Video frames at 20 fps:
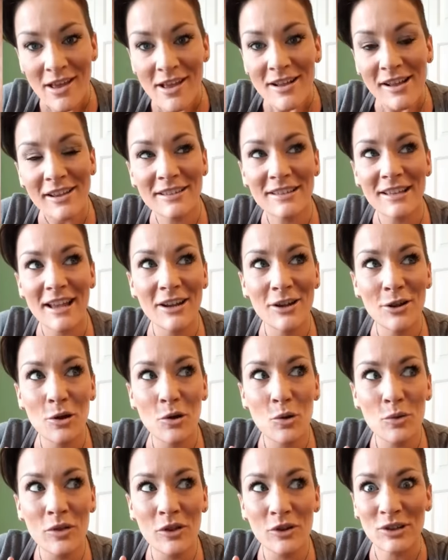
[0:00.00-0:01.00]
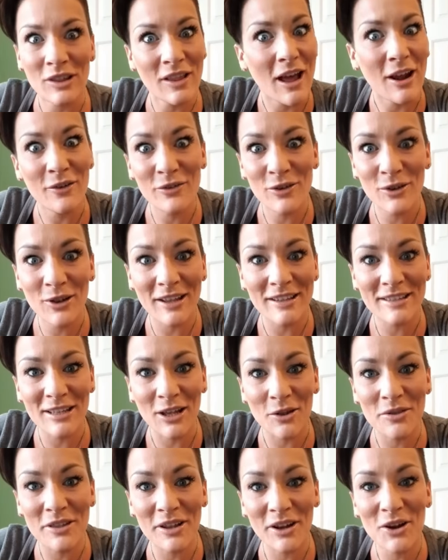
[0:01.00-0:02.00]
because I know there's a lot of you guys
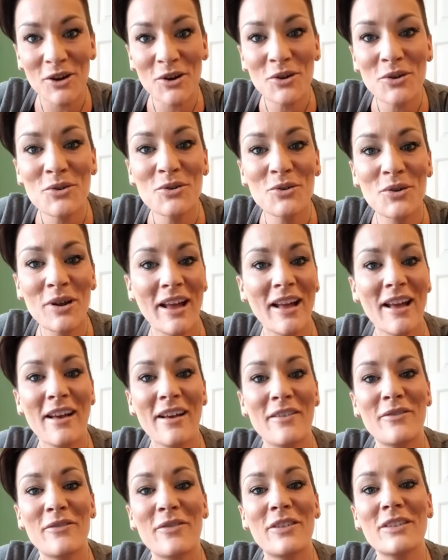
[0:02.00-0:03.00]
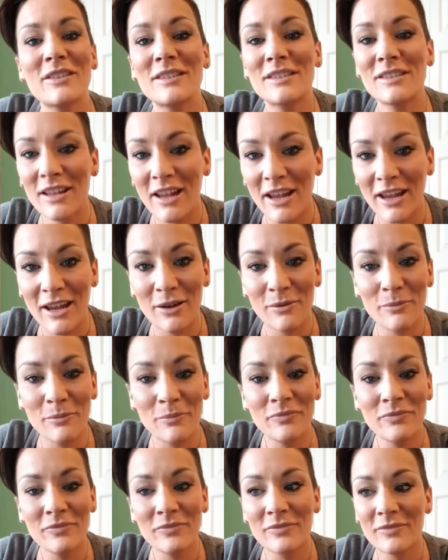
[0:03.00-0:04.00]
out there who have the
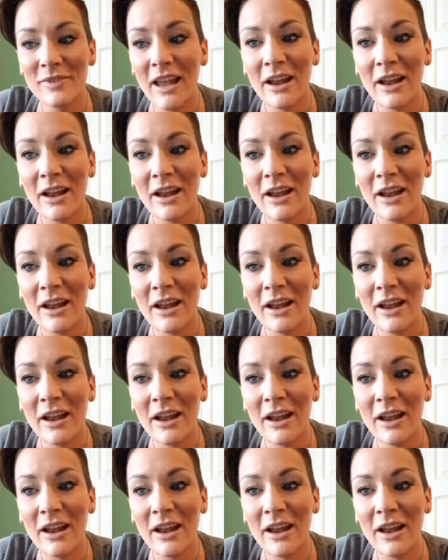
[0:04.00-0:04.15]
same